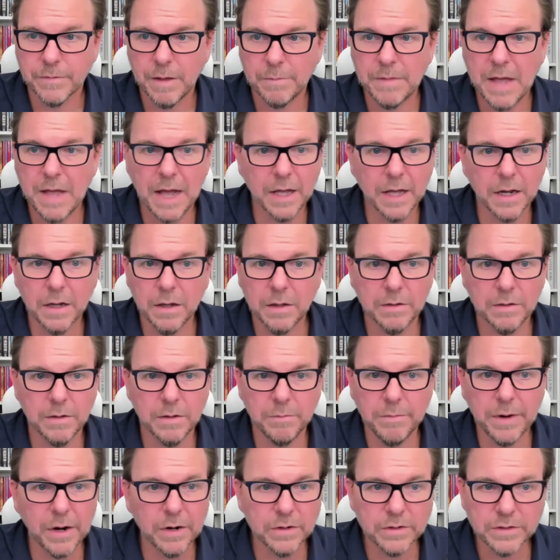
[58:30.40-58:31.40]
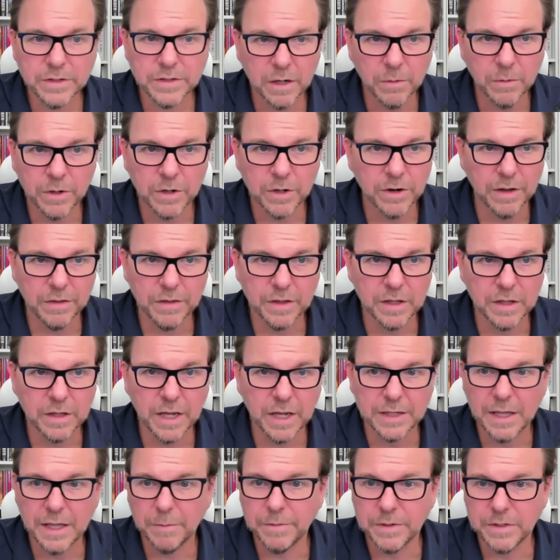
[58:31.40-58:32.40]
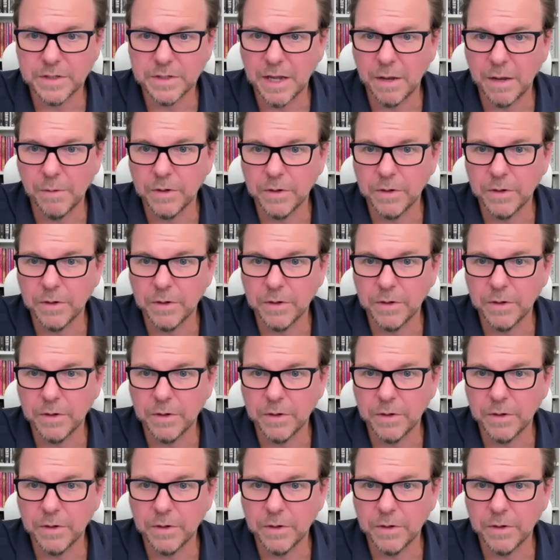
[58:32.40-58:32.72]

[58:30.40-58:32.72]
I'm not going to embarrass anyone or anything like that, but